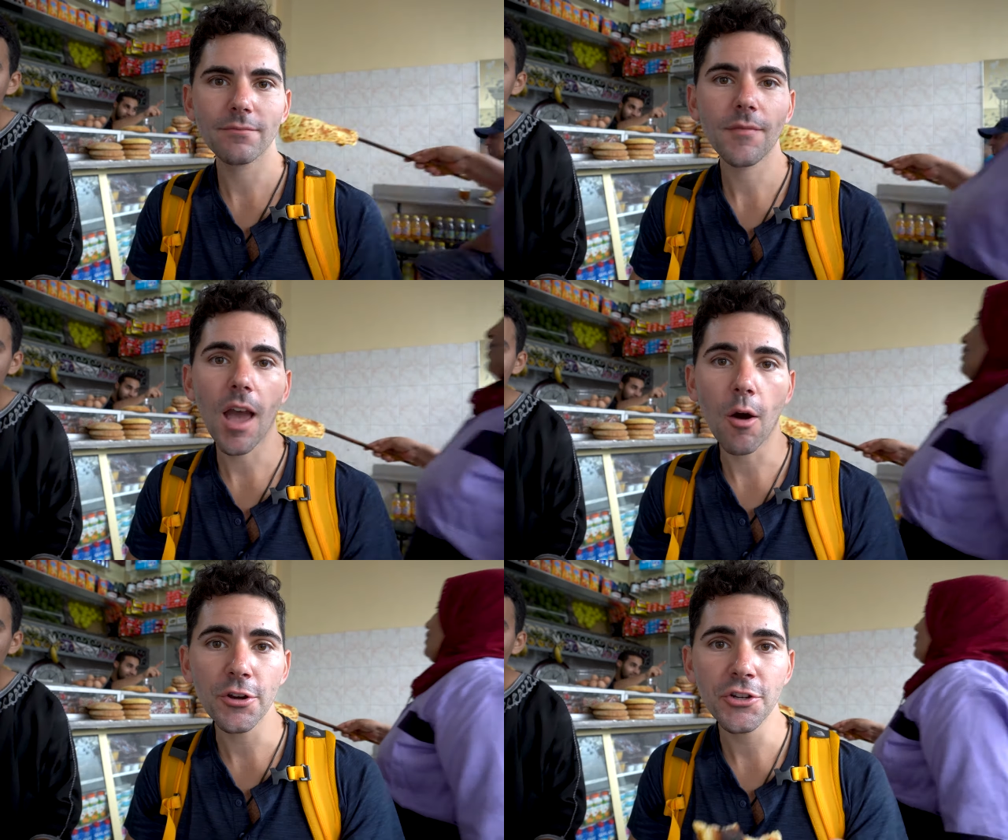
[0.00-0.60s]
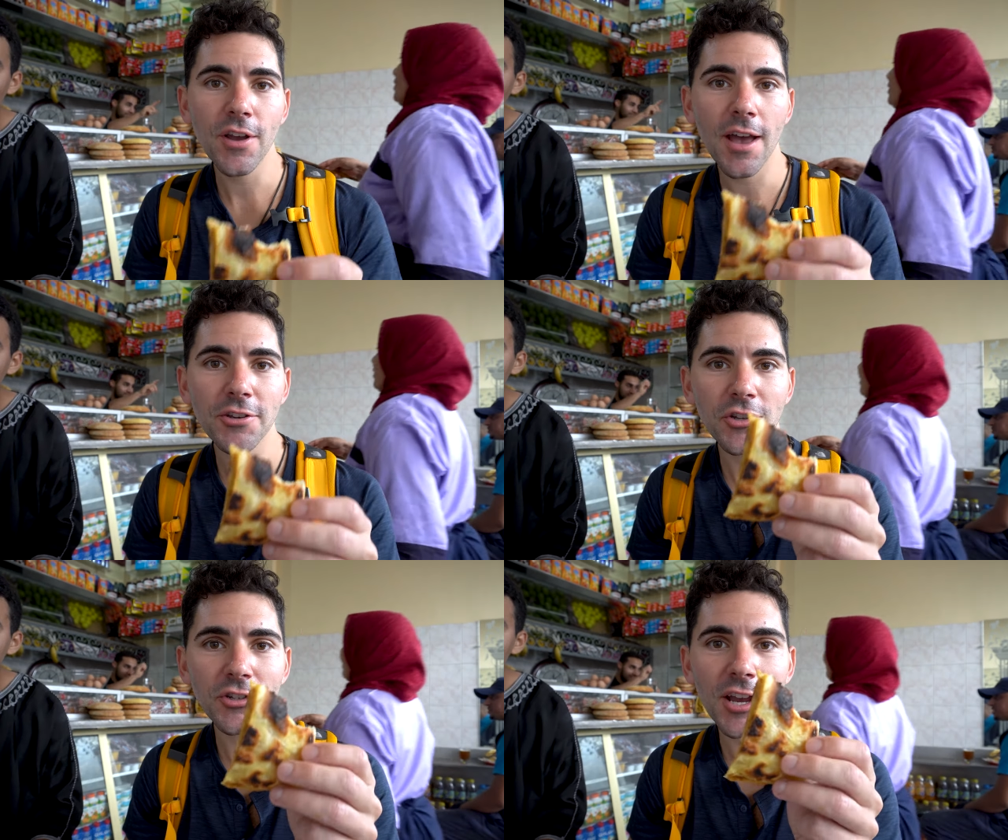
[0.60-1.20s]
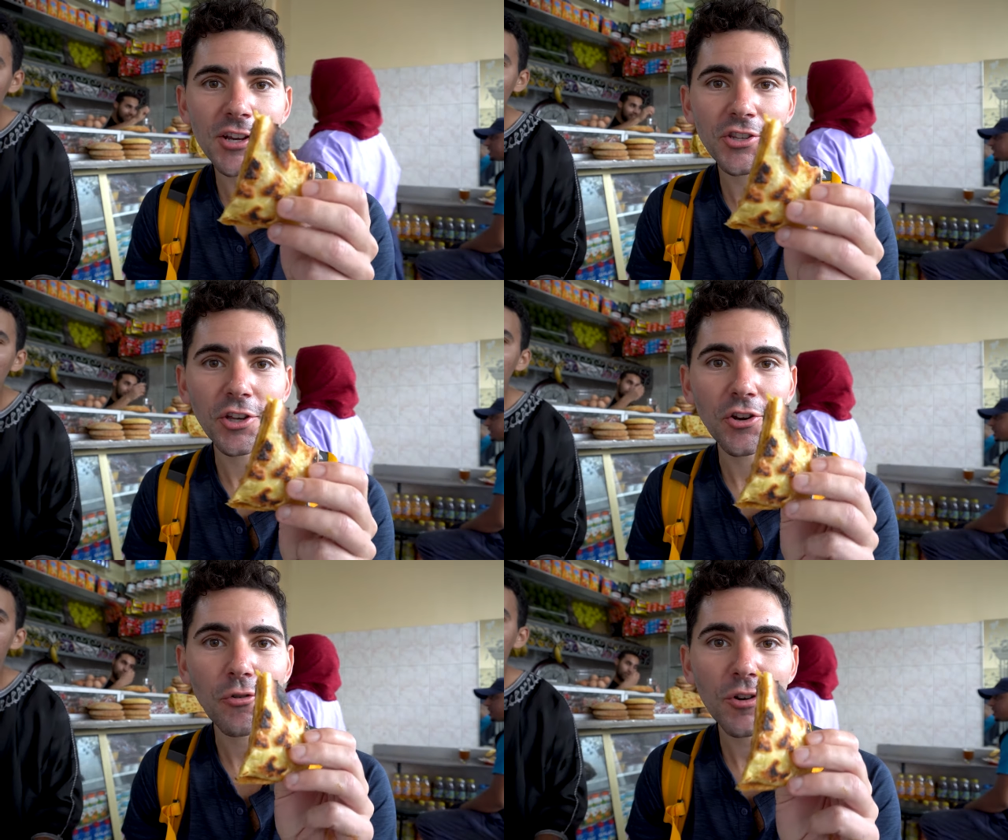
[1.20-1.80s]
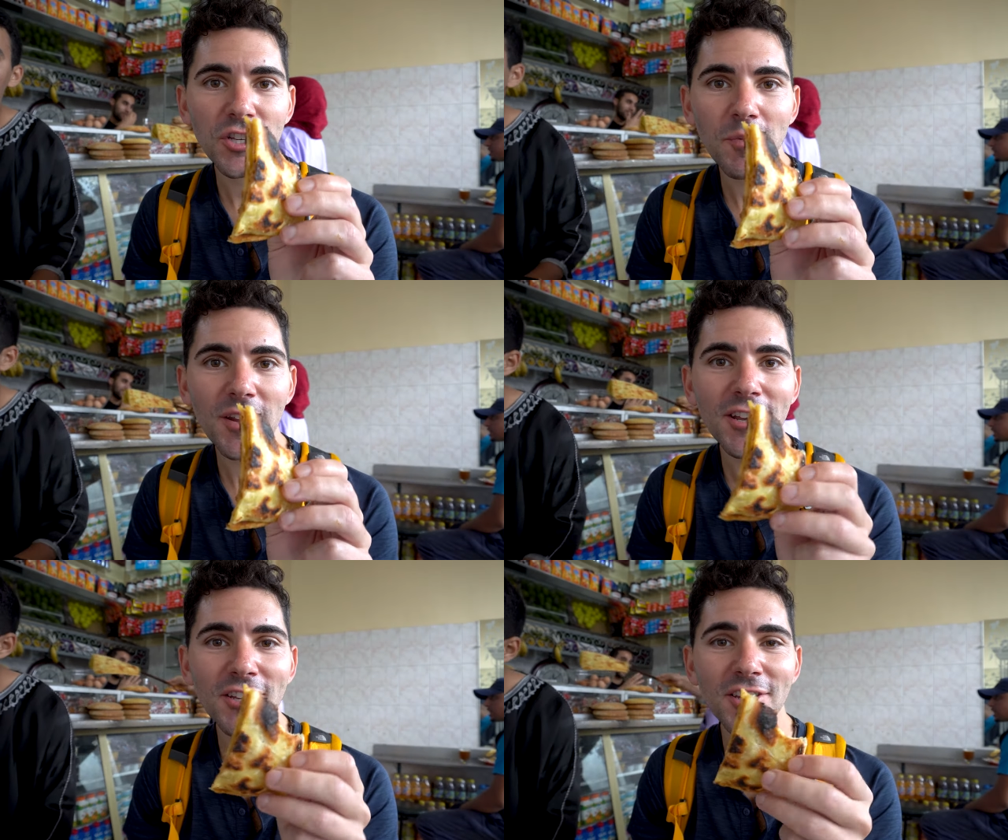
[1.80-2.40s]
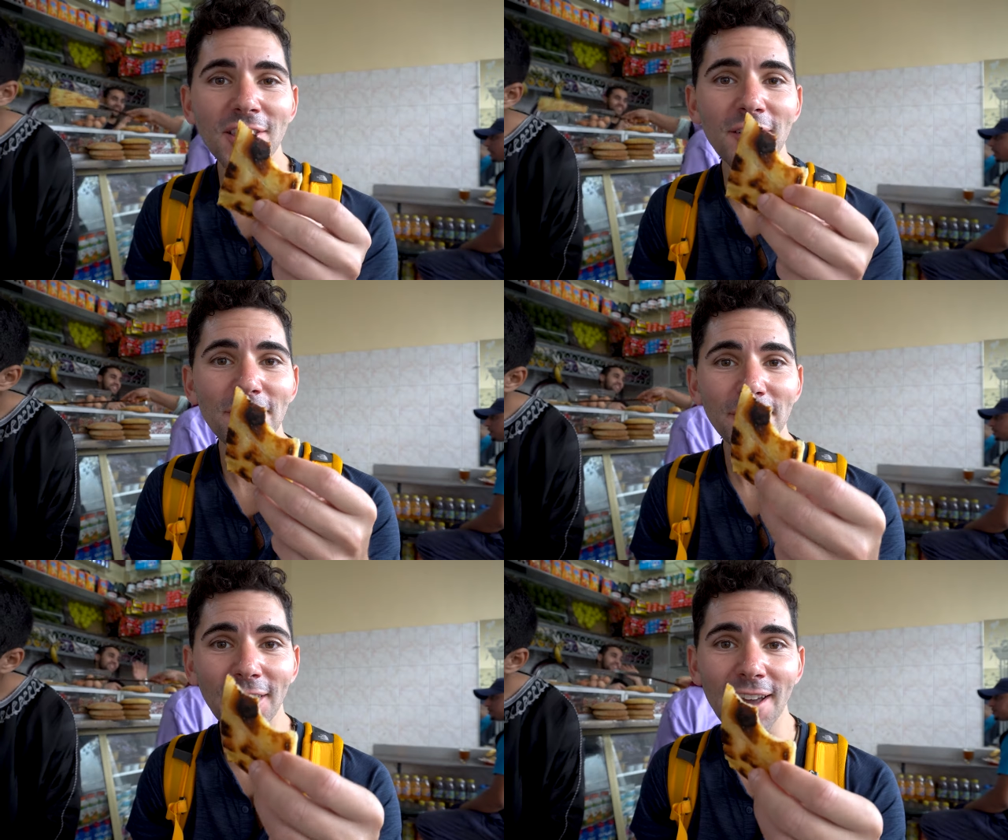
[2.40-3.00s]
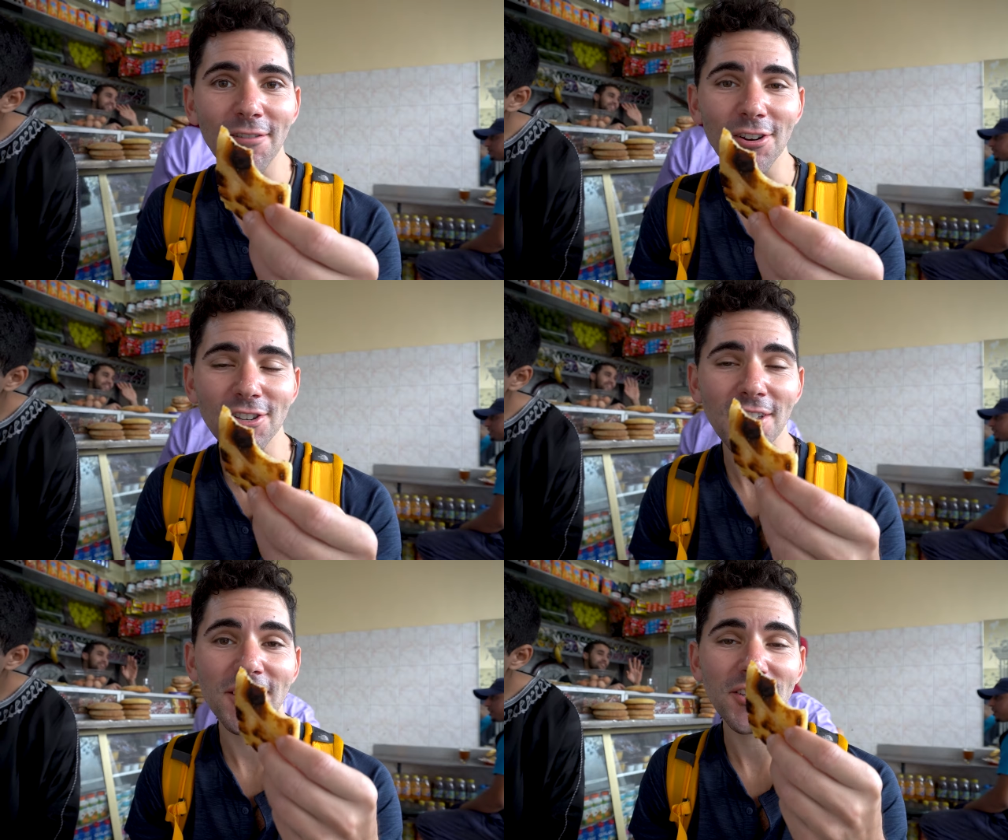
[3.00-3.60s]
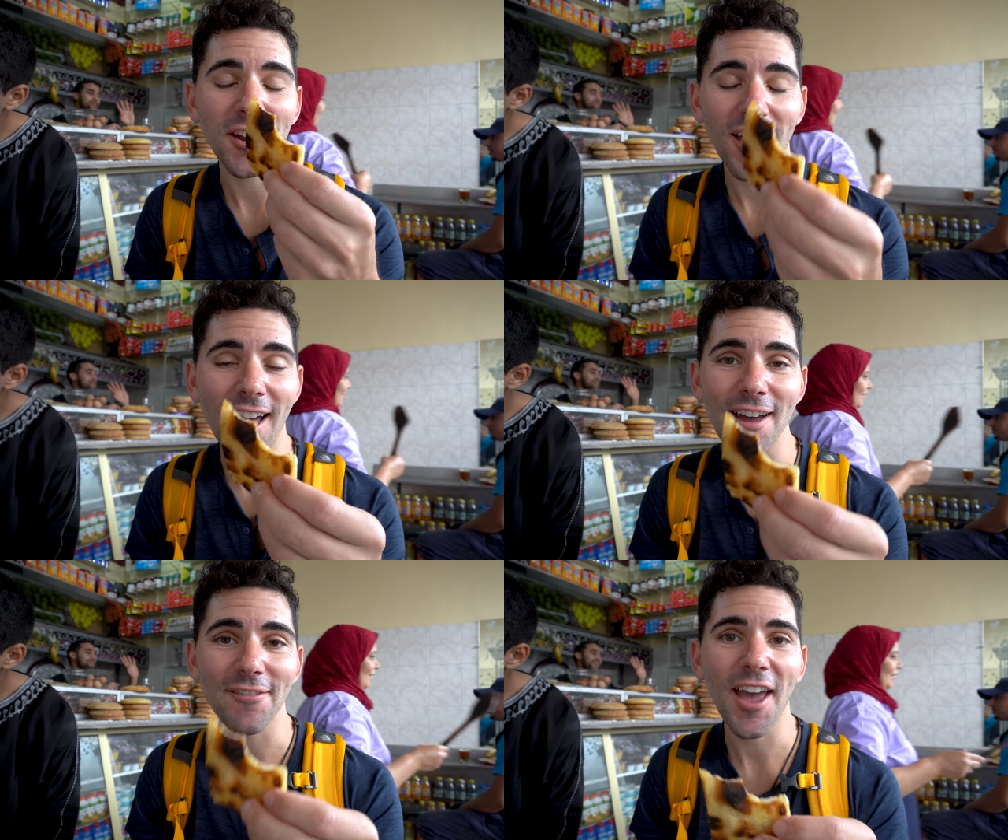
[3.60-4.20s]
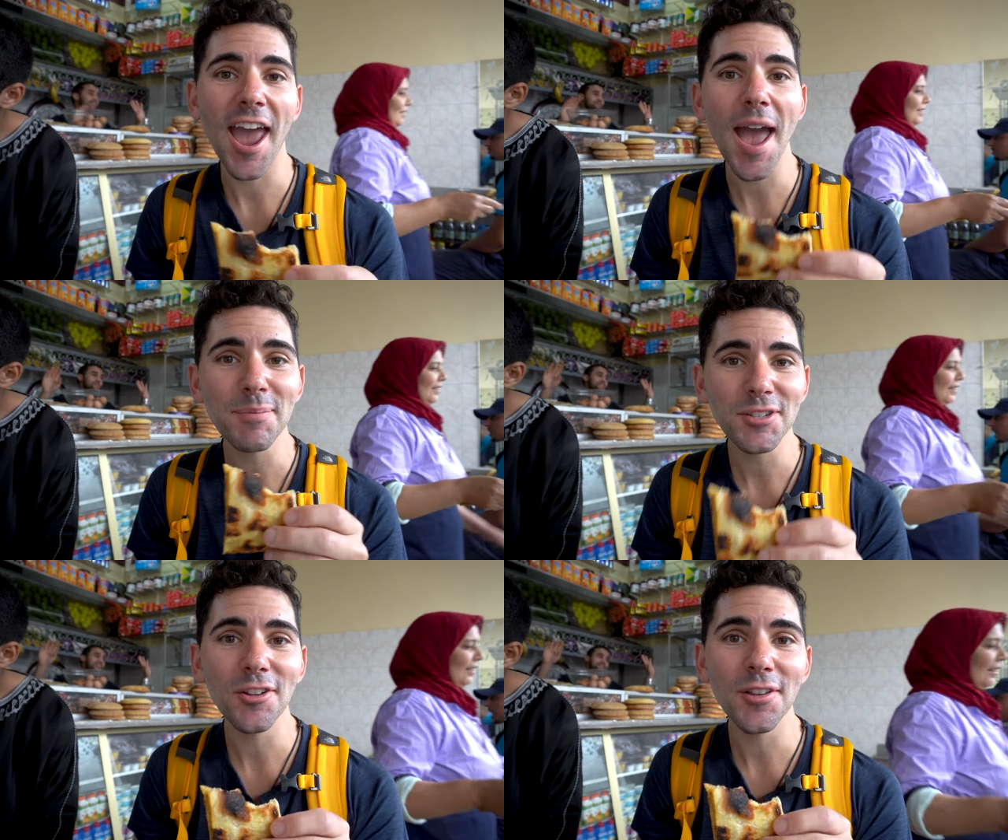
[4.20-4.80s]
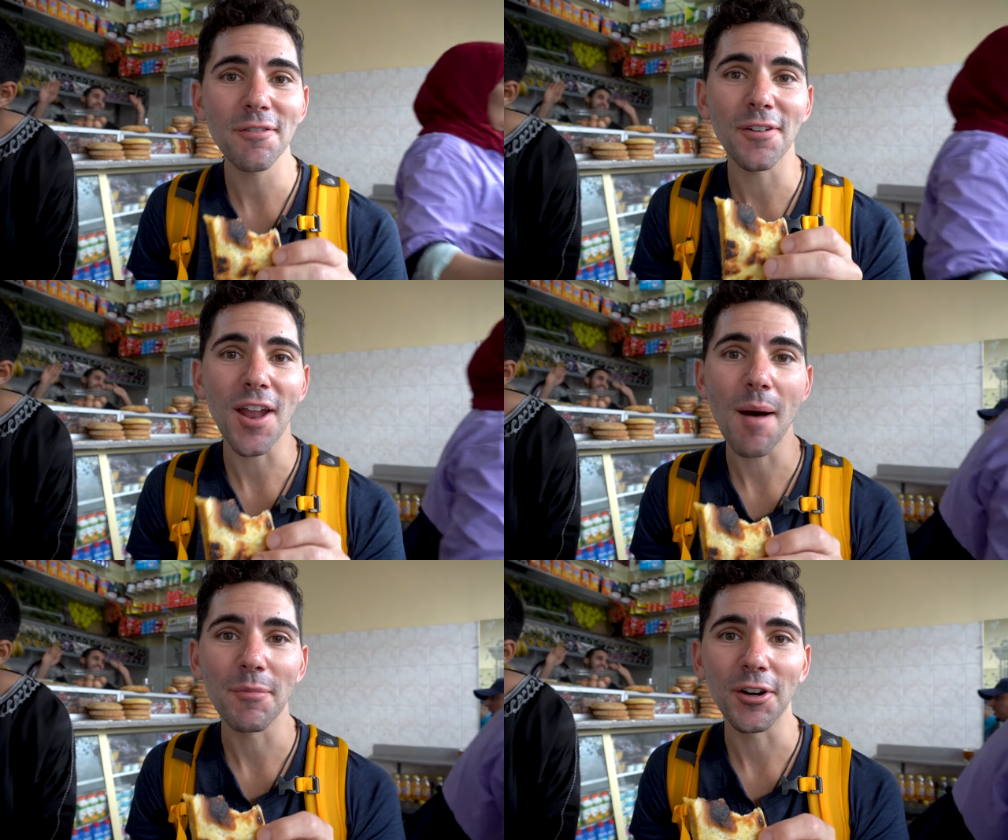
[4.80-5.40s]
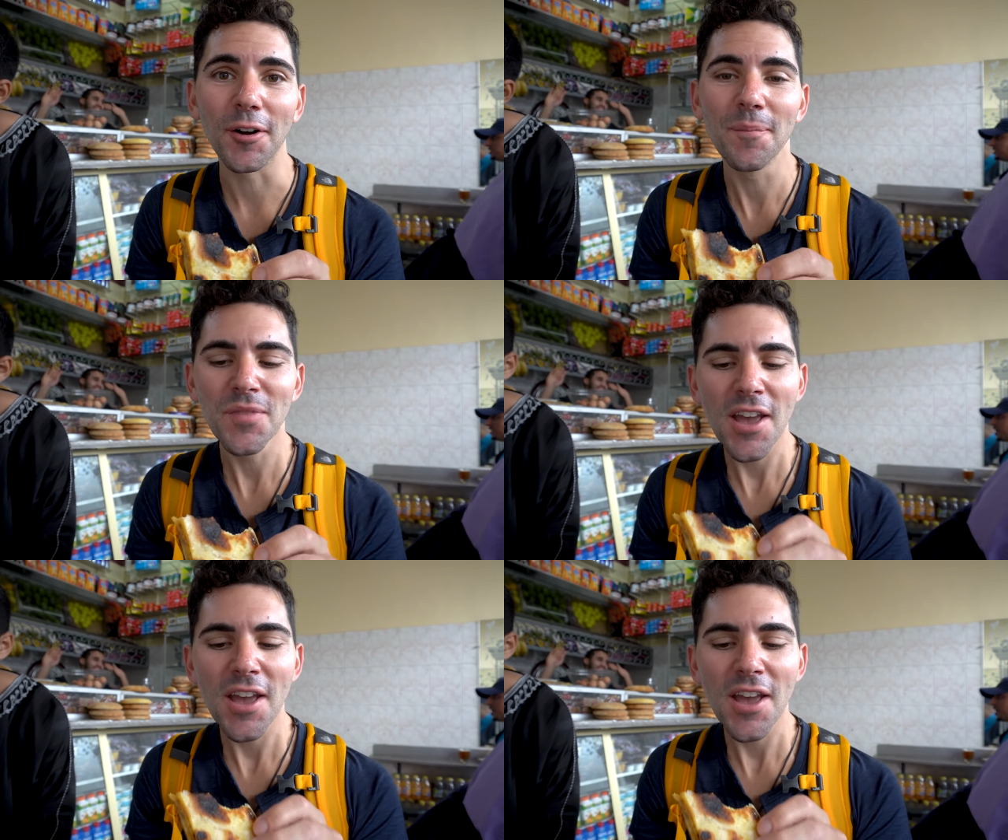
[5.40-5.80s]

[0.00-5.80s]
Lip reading: I wish you guys could taste the crispiness and the flavors on this araif. Absolutely phenomenal.